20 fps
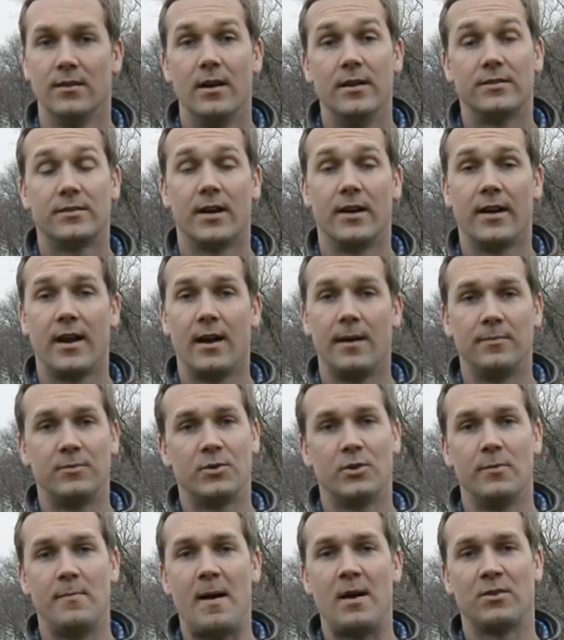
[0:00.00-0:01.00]
It's going to get up
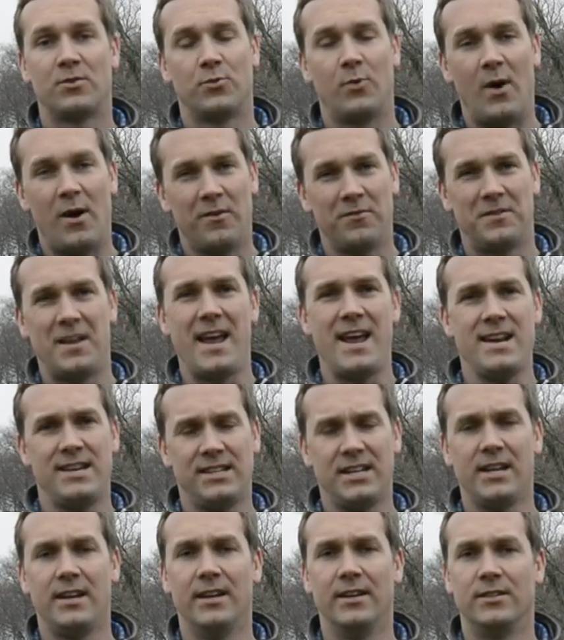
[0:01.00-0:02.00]
to about 12 to
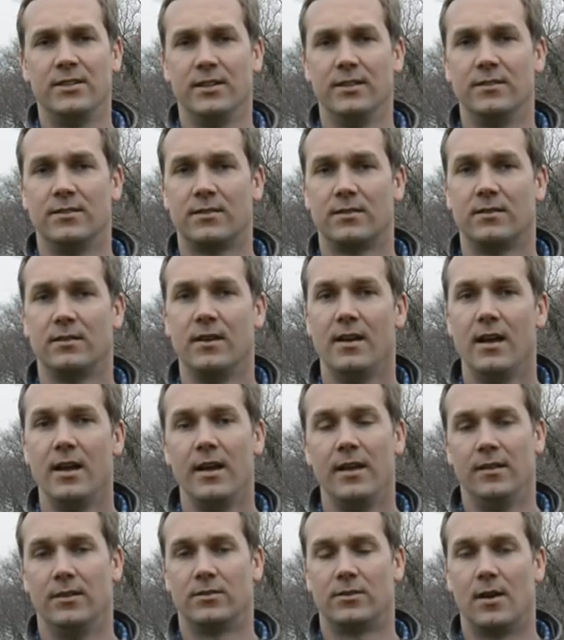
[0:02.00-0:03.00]
18 inches.
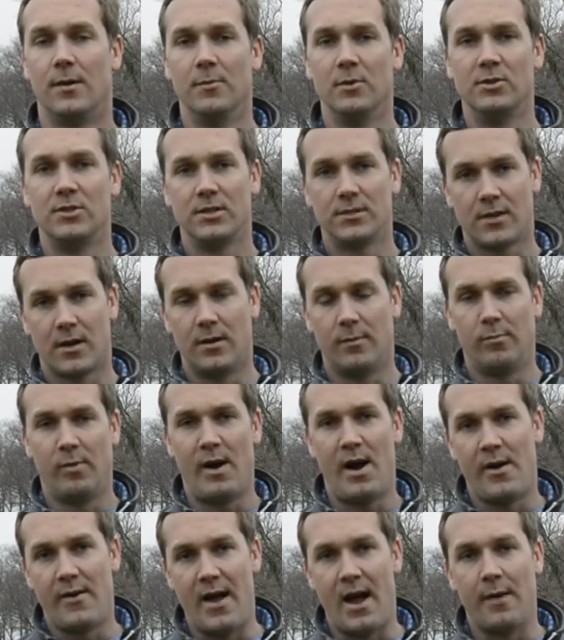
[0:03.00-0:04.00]
In the summers it's going to
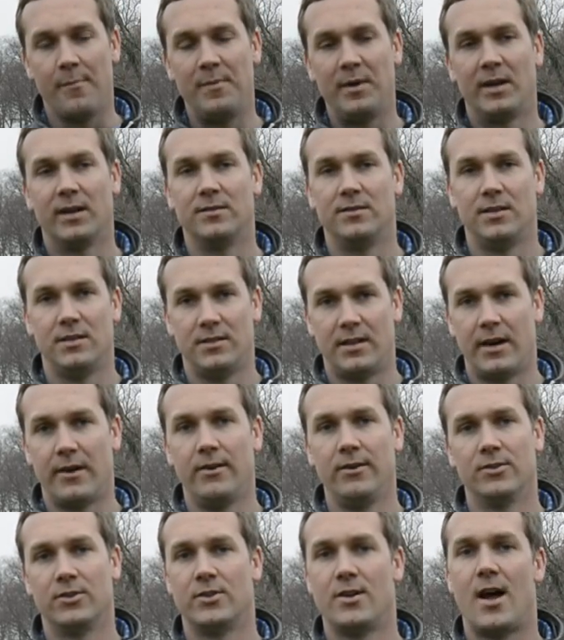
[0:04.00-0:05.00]
brown out because these
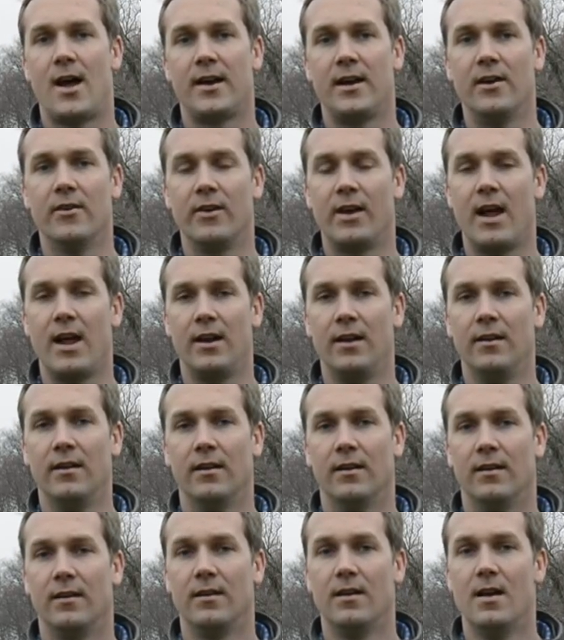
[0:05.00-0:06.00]
areas are non-irrigated,
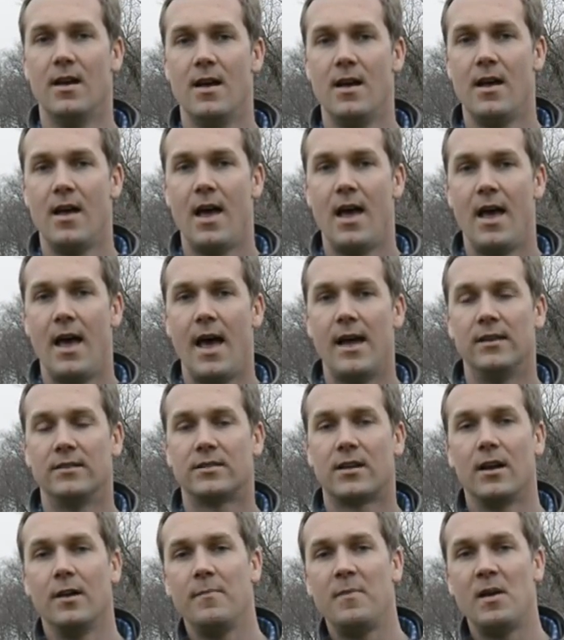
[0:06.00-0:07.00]
and it's
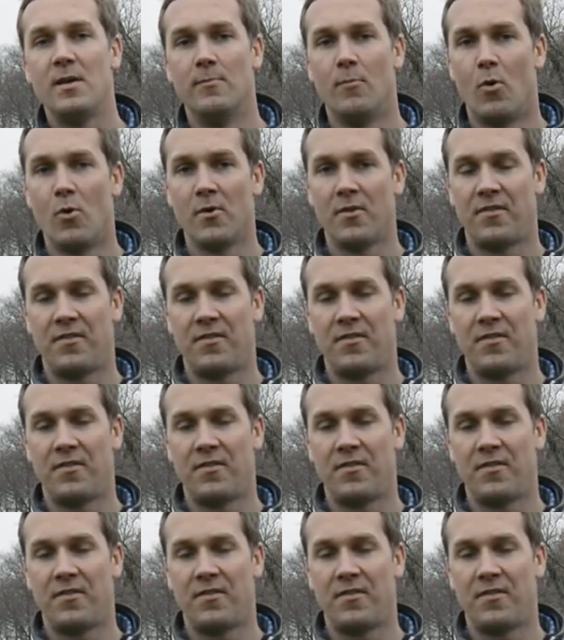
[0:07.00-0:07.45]
going to be a more